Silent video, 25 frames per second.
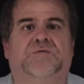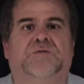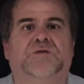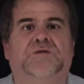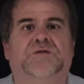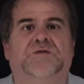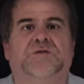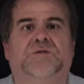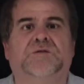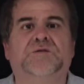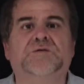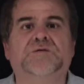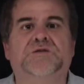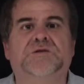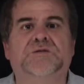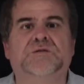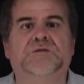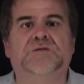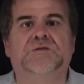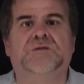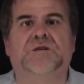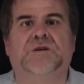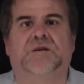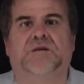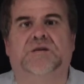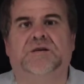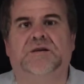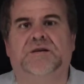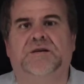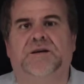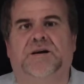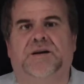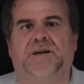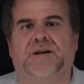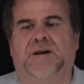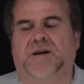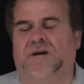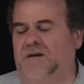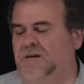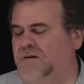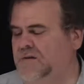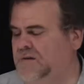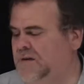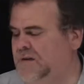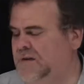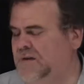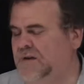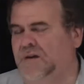for Solutions here at Tigera,